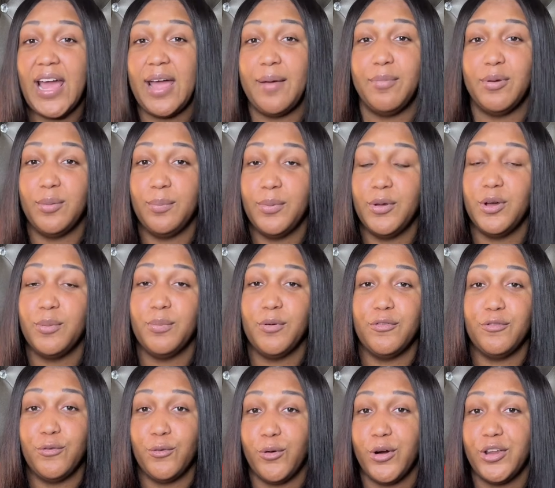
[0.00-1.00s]
able to book
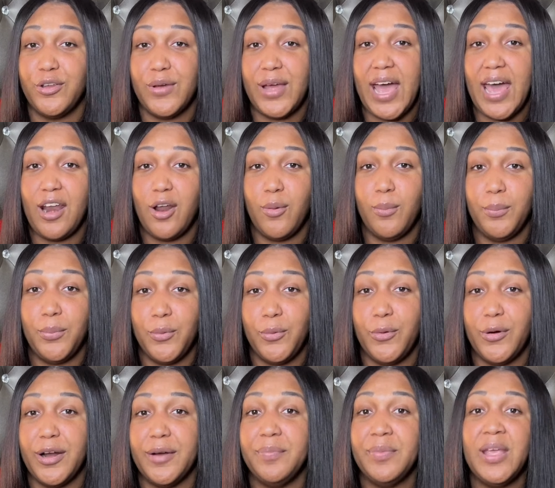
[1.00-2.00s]
before you got on
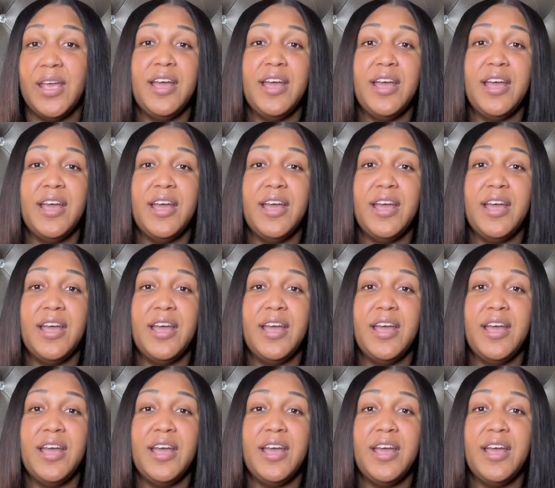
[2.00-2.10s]
board.